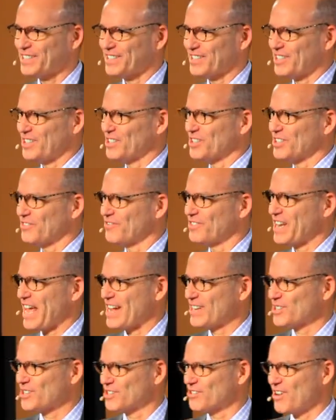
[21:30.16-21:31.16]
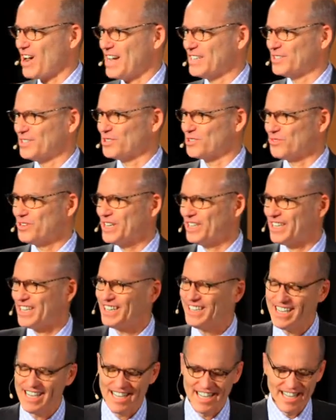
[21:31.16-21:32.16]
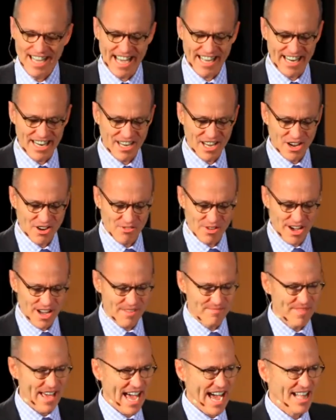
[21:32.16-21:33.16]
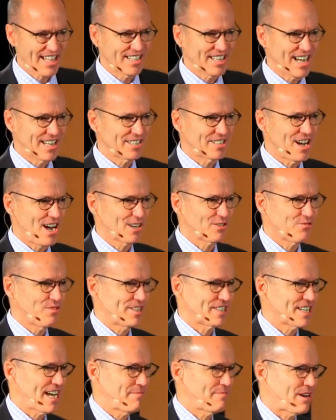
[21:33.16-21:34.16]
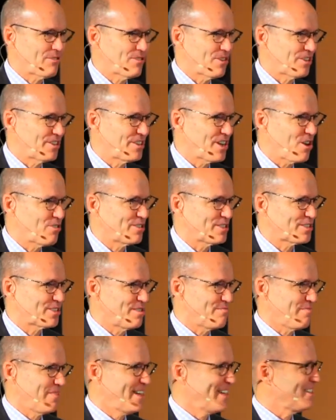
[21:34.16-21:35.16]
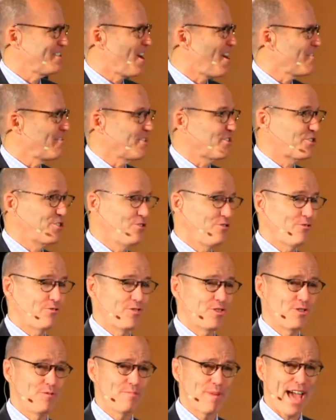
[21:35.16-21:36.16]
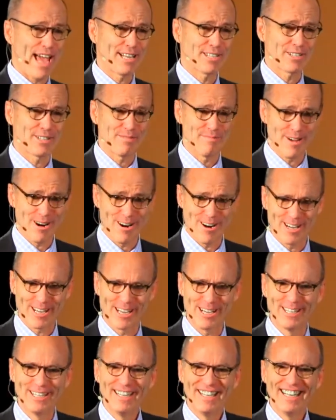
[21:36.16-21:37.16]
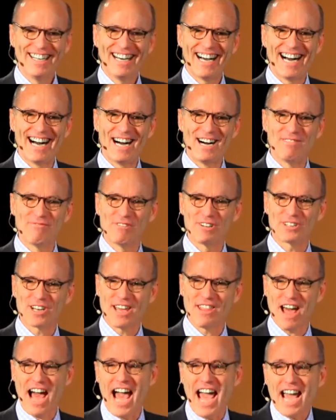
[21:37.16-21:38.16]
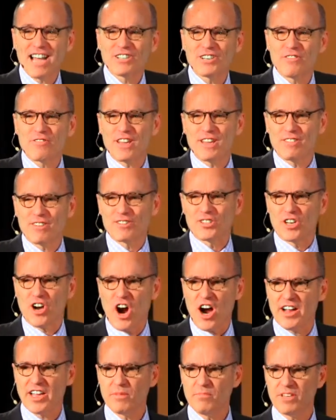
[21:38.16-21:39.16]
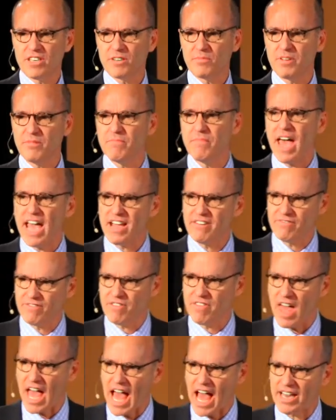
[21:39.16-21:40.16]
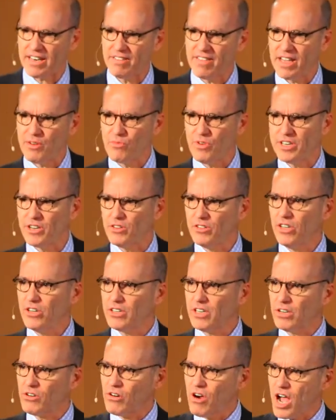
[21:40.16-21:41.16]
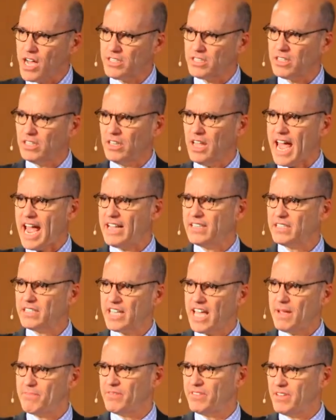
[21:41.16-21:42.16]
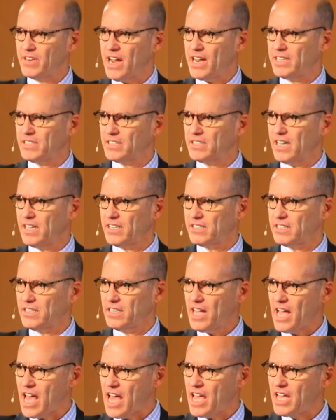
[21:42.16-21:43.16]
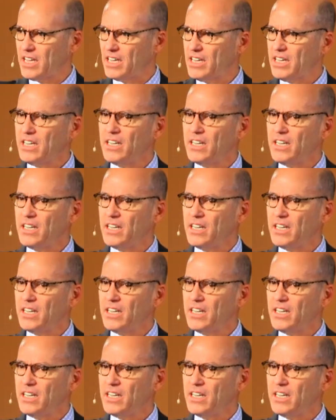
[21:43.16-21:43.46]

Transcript: since the financial crisis, really. And I know Al and I talked one time, I wrote a note, are there too few banks in America? Which I actually think there's an argument to be made for that when you look across the landscape of the United States today,